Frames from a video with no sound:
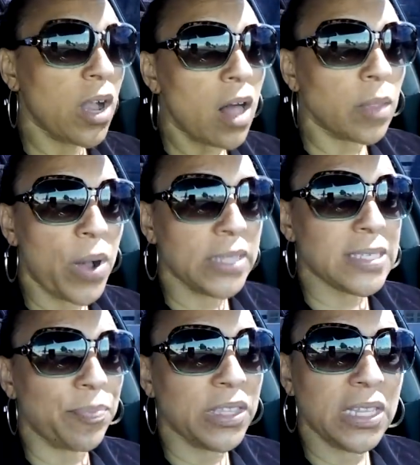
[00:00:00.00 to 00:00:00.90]
call upon
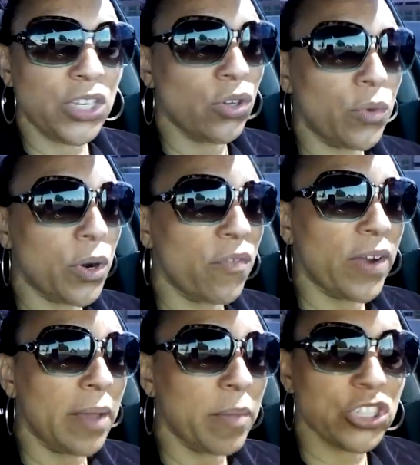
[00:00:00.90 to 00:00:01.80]
something that you don't know
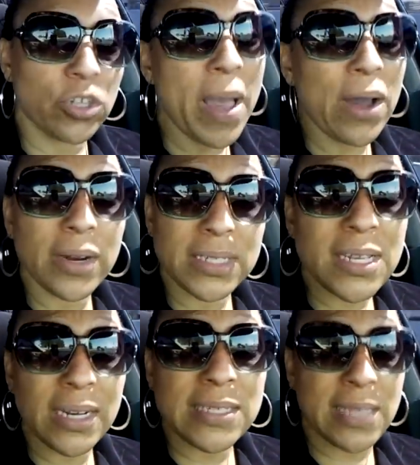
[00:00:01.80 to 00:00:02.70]
very much about, and it's
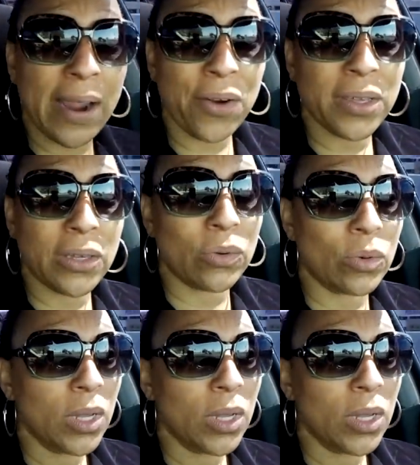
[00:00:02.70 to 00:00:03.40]
going to scare you.